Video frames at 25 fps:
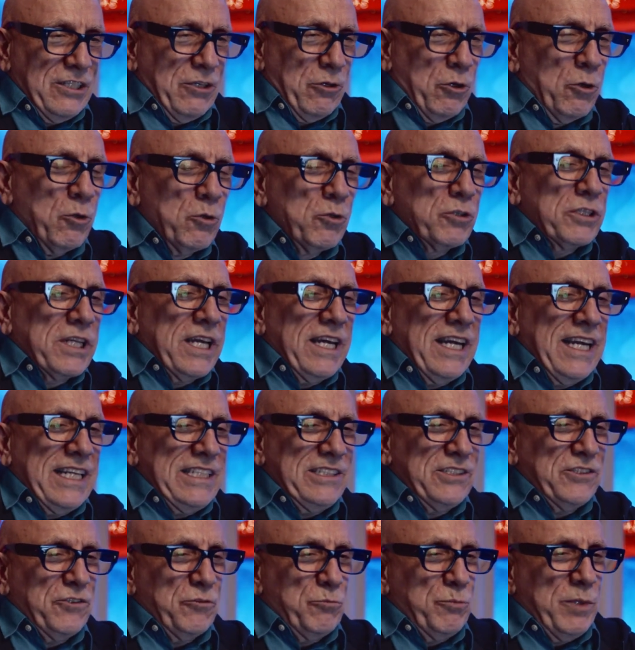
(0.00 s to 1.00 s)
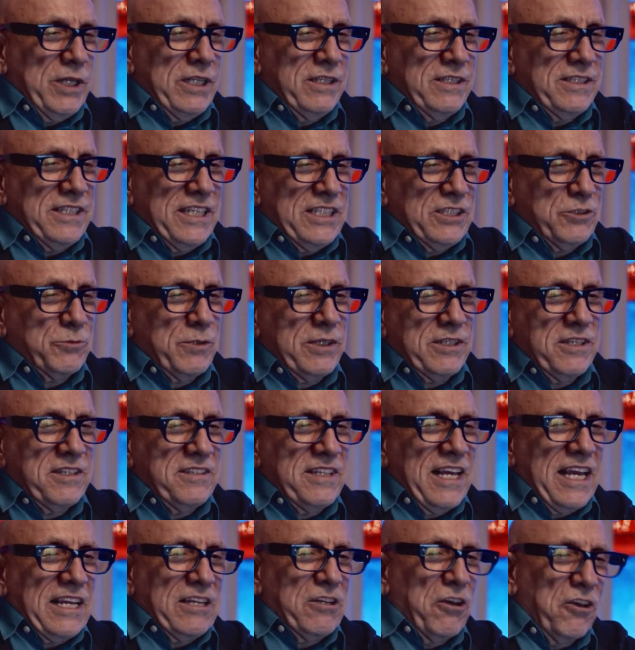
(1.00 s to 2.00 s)
all kinds of buildings, whether
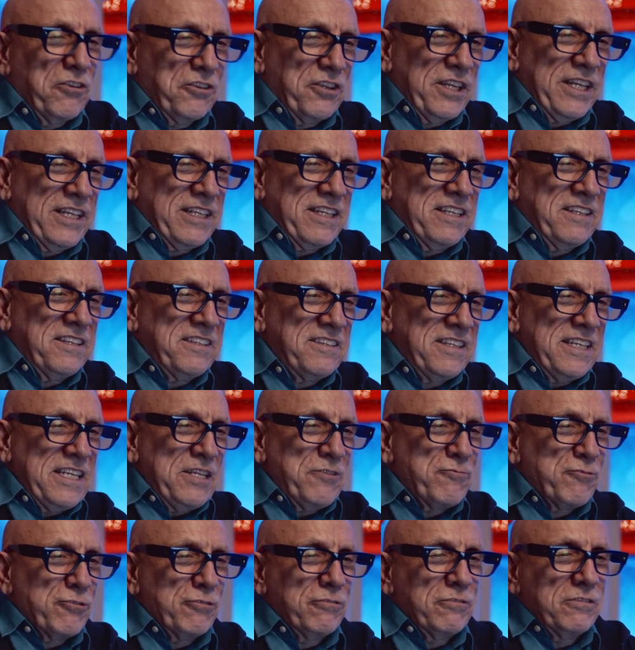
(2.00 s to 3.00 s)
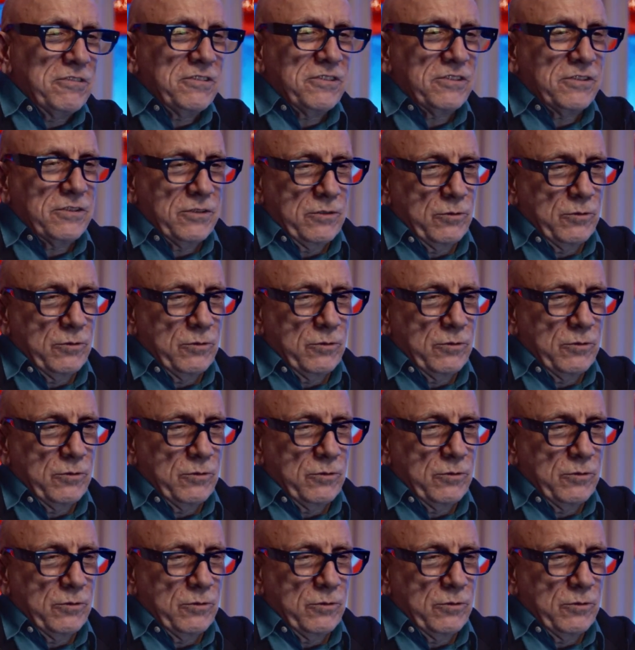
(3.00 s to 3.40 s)
they're Gothic cathedrals